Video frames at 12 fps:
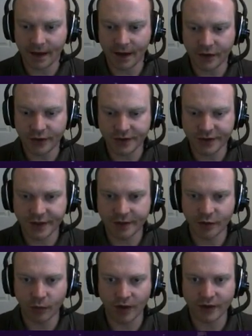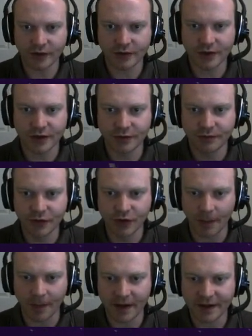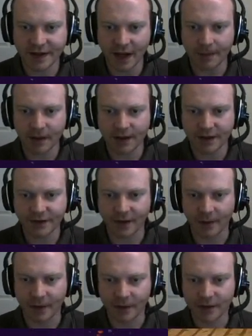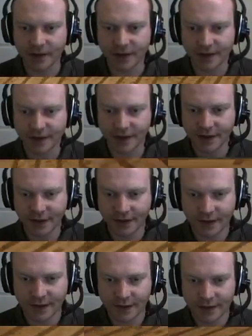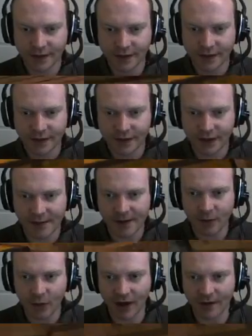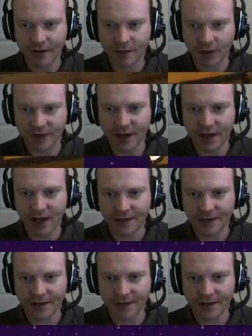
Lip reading: It doesn't seem to want to drop any saplings for me, which is. I mean, what did I